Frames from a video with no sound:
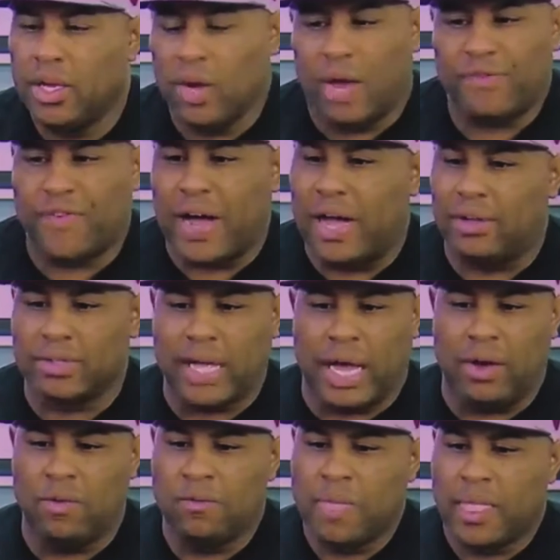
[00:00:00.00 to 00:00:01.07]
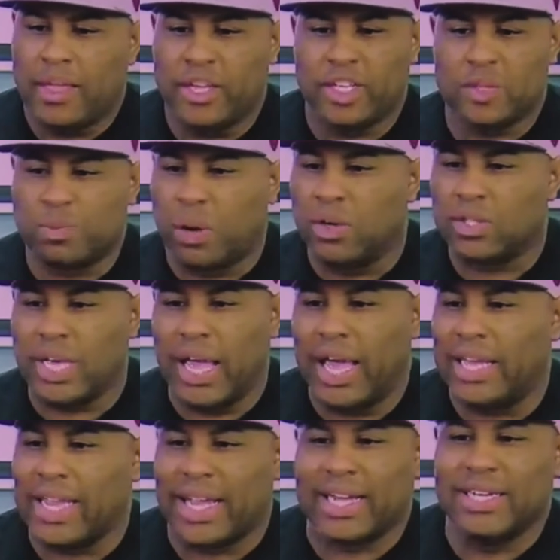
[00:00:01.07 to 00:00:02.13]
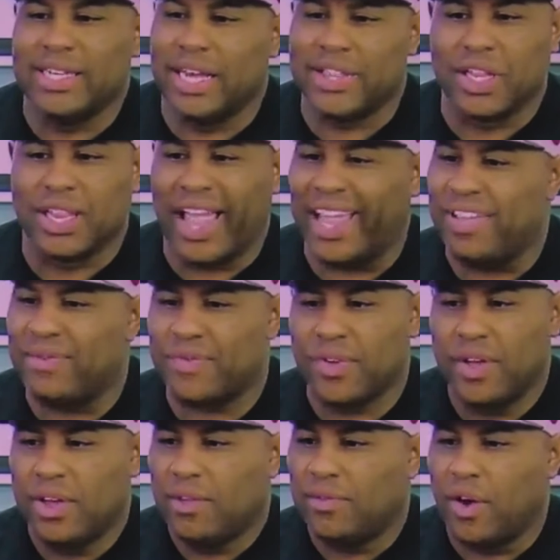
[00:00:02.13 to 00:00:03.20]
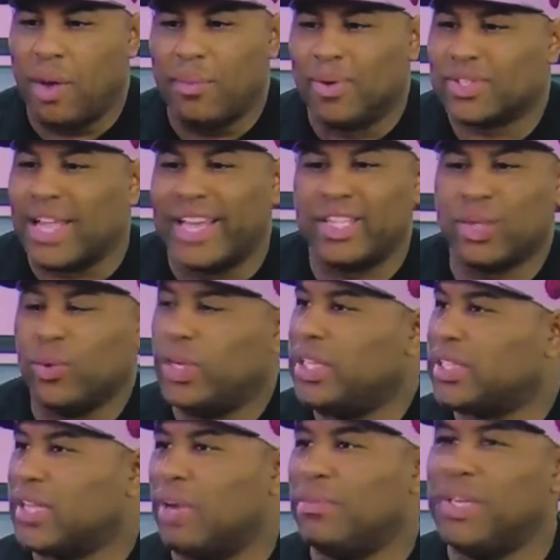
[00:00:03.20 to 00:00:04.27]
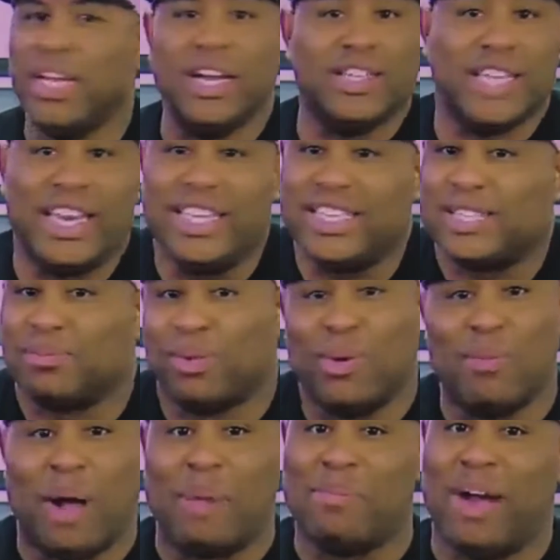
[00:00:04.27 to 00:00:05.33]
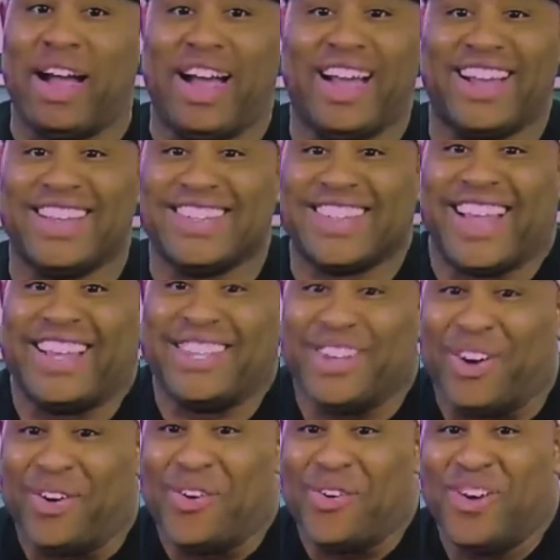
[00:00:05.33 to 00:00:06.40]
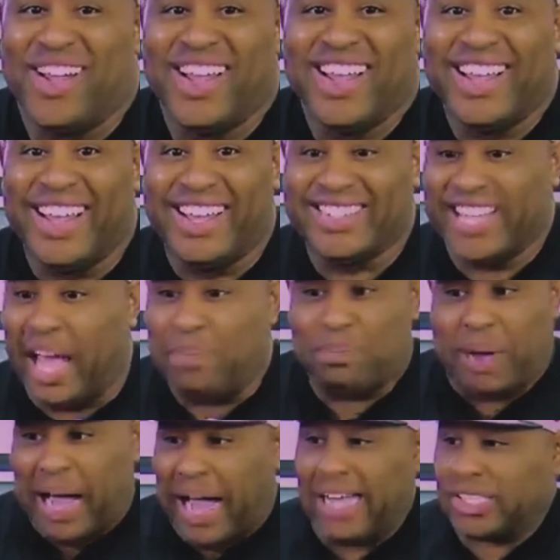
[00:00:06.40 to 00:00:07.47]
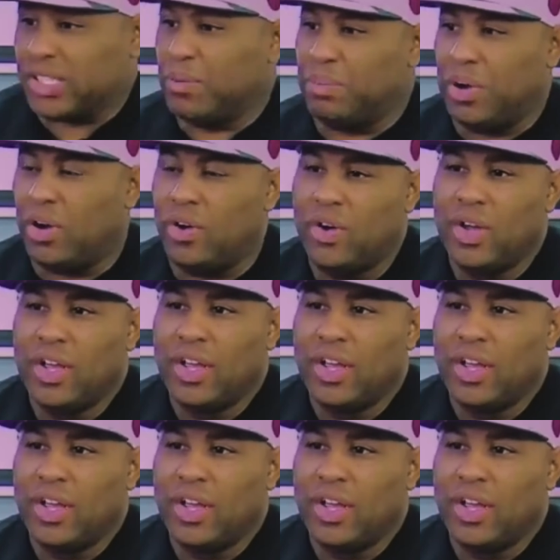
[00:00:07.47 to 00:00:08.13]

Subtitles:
I found out that this person had like another life for almost like 20-something years. And it just blew my mind because it's like, yo, is that possible?